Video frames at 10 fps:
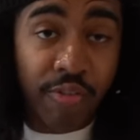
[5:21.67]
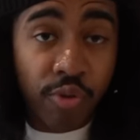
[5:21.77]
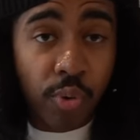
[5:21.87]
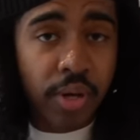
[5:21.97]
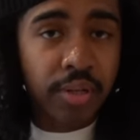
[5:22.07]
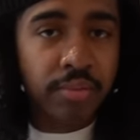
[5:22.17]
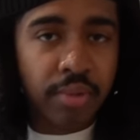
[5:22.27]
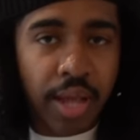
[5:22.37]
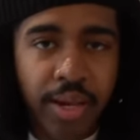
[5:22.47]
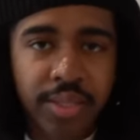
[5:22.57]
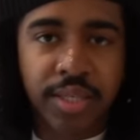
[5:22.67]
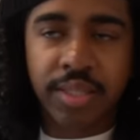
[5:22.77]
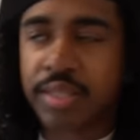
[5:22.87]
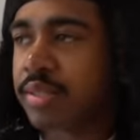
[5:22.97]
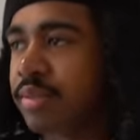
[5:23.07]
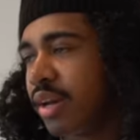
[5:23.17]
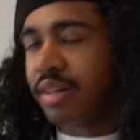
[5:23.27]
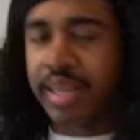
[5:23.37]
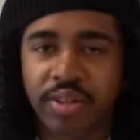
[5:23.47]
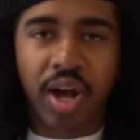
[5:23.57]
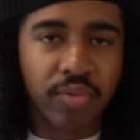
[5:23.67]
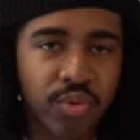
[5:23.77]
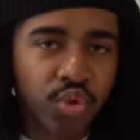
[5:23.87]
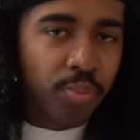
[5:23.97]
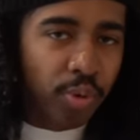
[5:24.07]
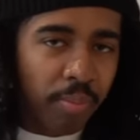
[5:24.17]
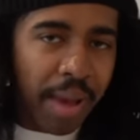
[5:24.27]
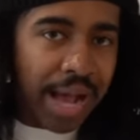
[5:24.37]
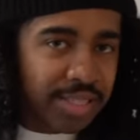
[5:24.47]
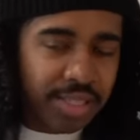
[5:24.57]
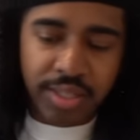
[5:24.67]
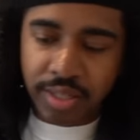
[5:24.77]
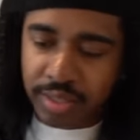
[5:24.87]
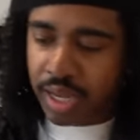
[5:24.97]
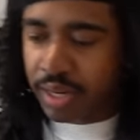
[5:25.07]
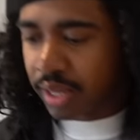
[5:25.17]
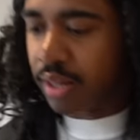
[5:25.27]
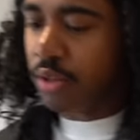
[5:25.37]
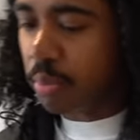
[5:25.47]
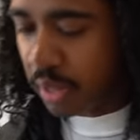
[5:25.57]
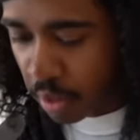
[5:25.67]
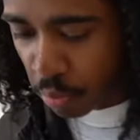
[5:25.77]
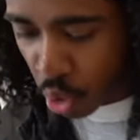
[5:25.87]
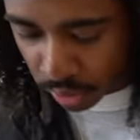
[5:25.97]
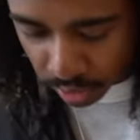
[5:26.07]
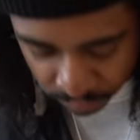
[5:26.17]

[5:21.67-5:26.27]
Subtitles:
everyone likes. It's kind of like not super masculine. It's kind of like a little bit more on the